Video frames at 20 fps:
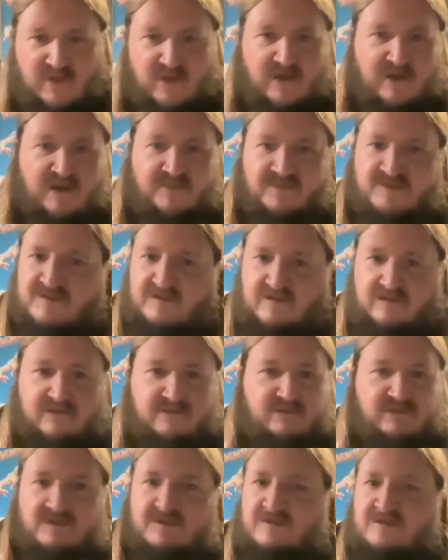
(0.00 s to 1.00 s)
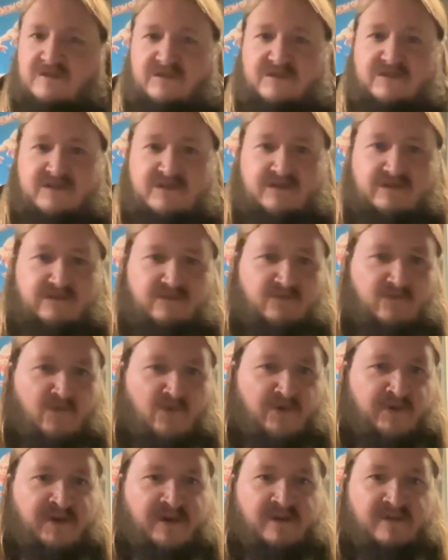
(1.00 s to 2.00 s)
Absolutely just
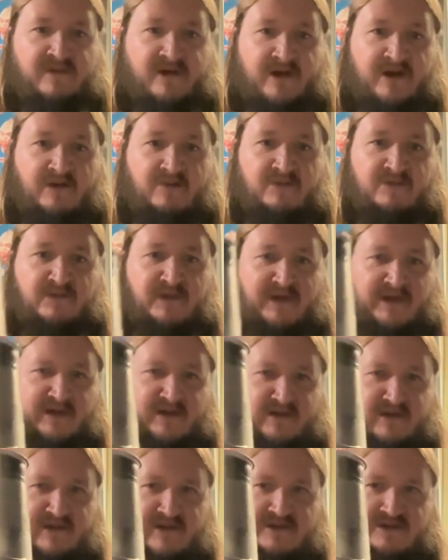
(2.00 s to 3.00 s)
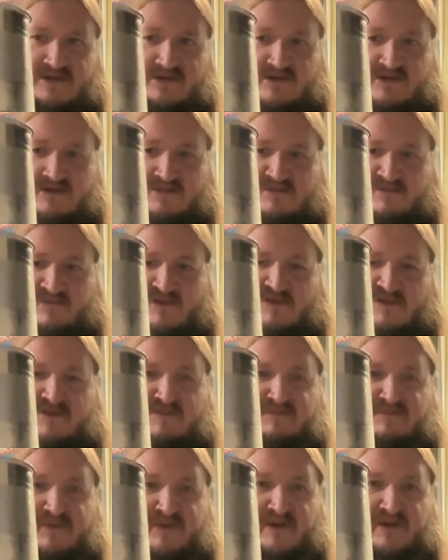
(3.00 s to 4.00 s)
one hell of an album. And let's raise
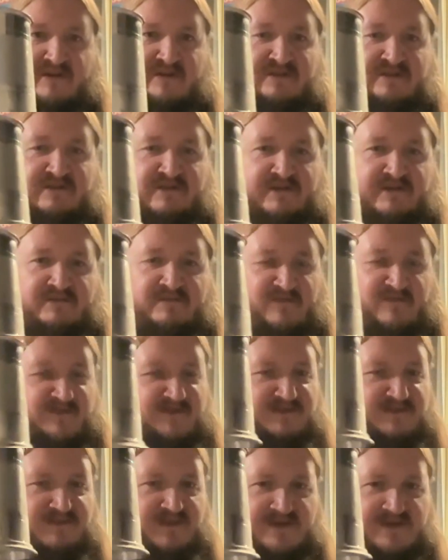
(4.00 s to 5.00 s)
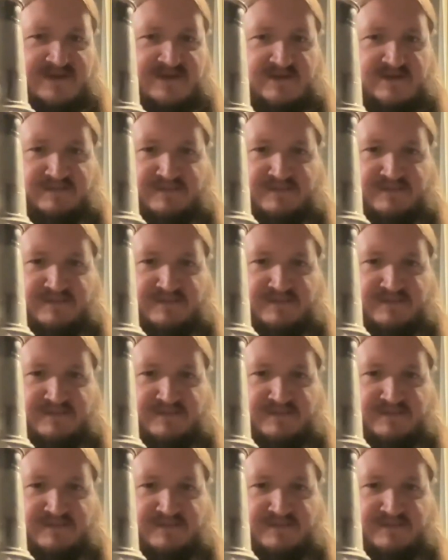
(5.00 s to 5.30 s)
a beer to it, raise a beer to the